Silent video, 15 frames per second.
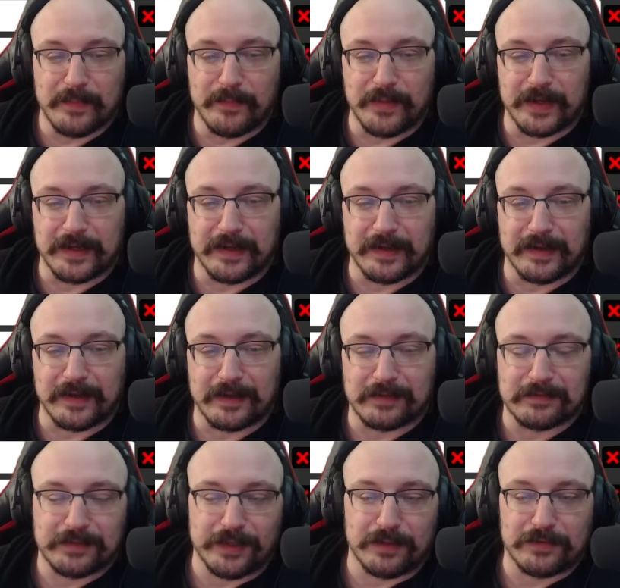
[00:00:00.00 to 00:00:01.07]
But,
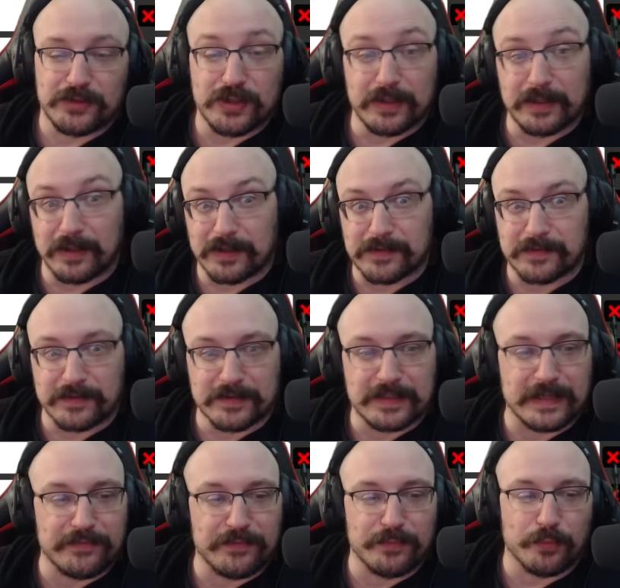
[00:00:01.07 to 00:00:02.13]
uh, you know, chili also just
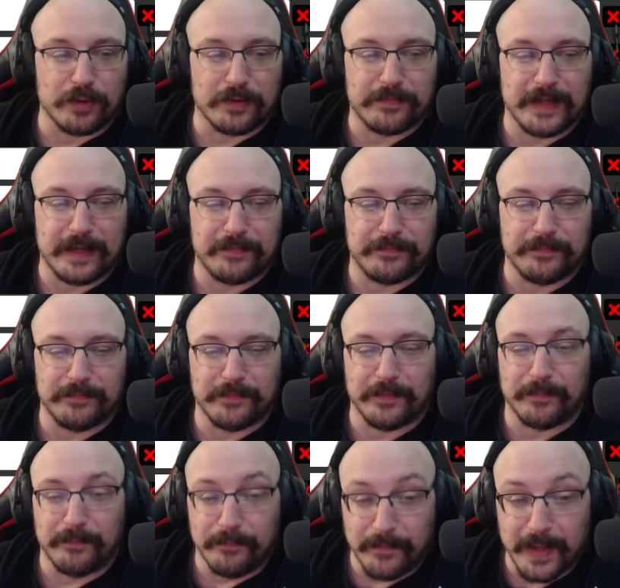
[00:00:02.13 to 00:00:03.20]
give you more fat,
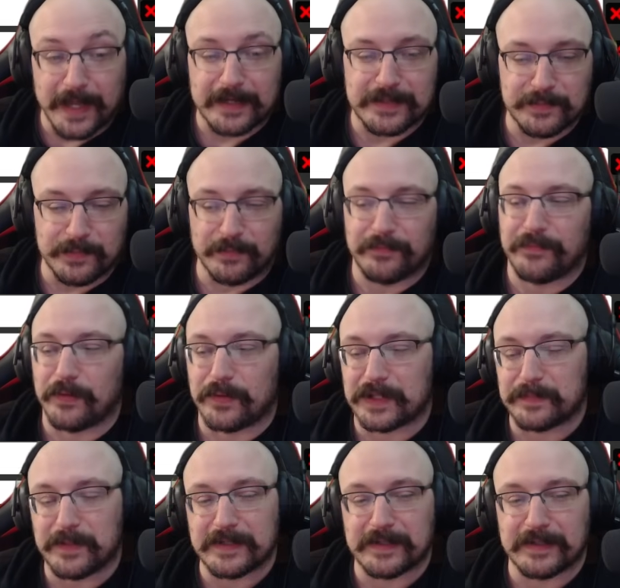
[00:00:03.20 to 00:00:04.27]
maximum
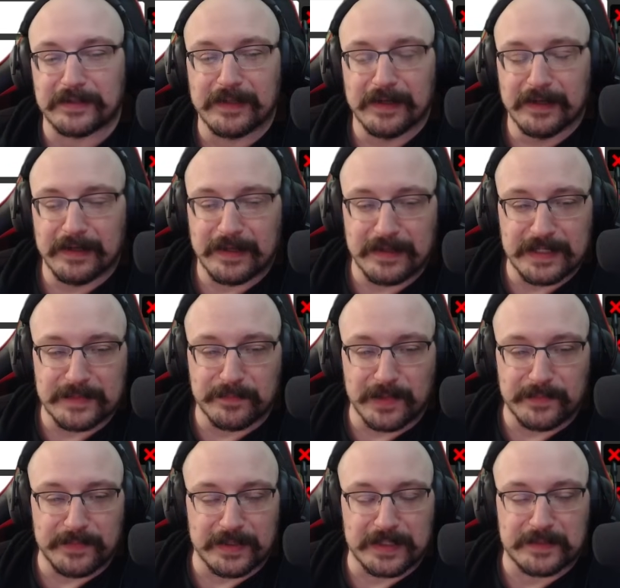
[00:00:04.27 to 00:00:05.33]
focus blessing. These
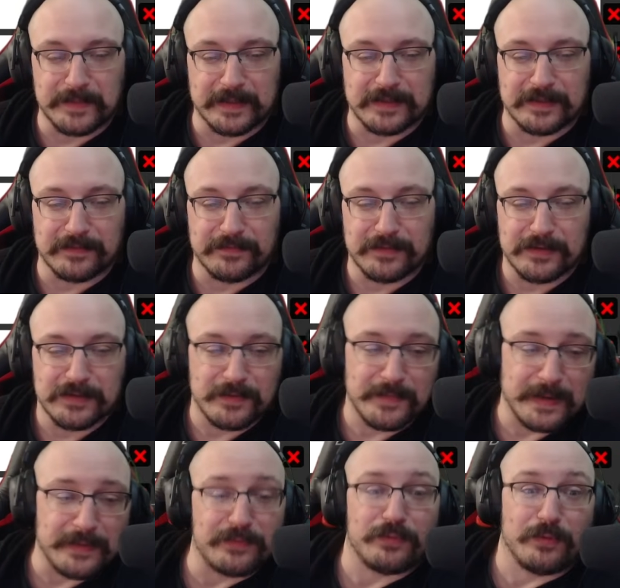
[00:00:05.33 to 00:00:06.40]
might be expensive. So
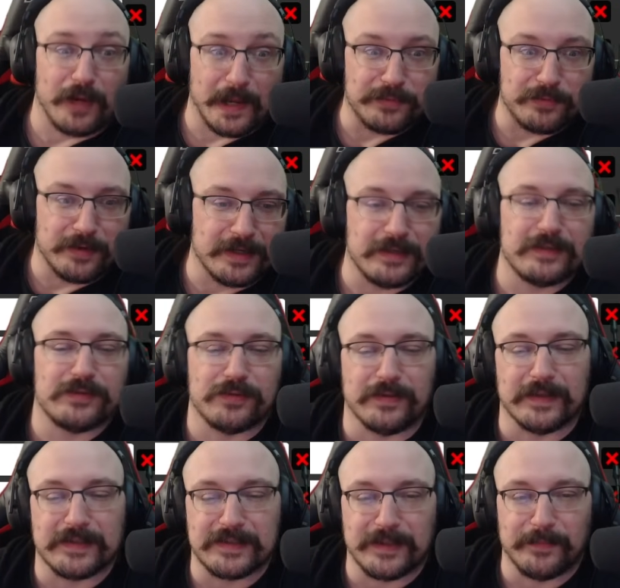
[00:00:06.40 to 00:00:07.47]
maybe we'll upgrade
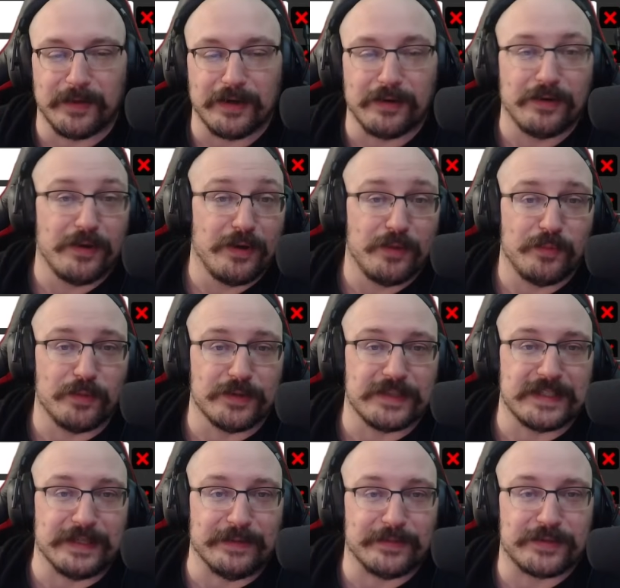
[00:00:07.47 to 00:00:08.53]
to this tomorrow. We'll
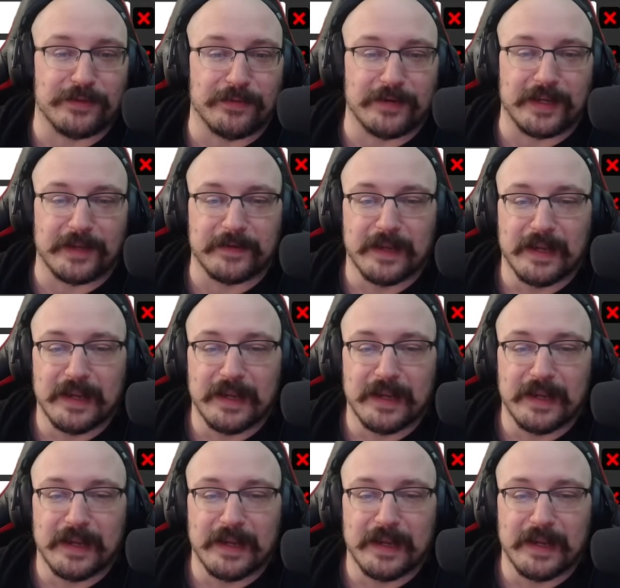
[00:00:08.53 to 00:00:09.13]
see what's going on.